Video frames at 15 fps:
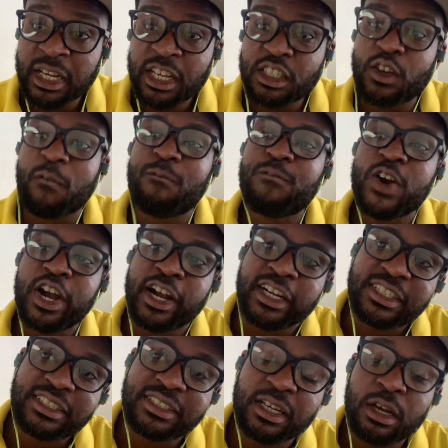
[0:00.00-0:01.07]
So
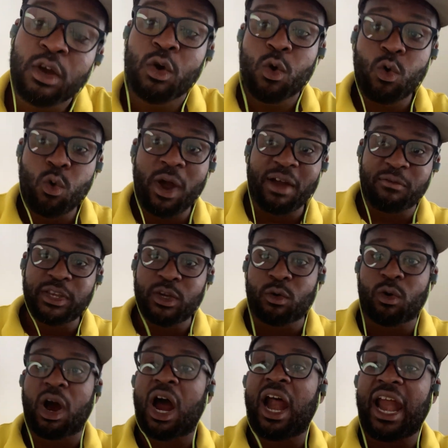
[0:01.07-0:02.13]
first, whoever you
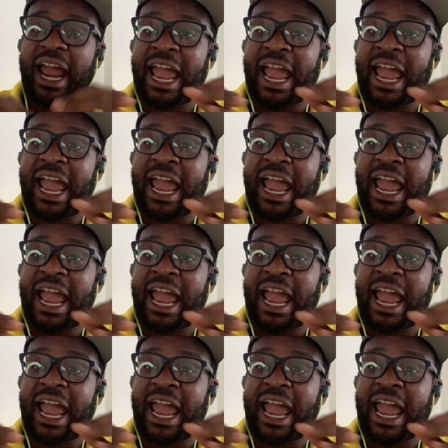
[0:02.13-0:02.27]
are,